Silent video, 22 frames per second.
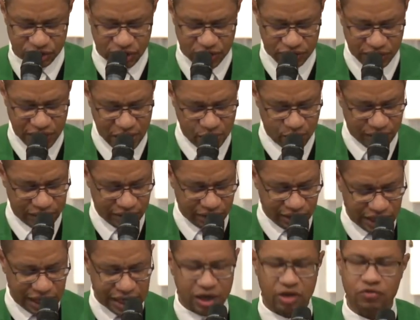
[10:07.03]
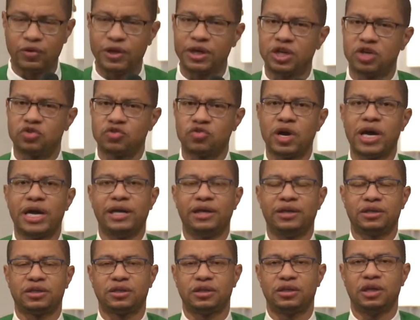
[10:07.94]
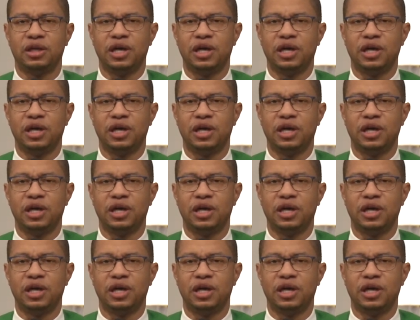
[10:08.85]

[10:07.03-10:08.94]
that they would later regret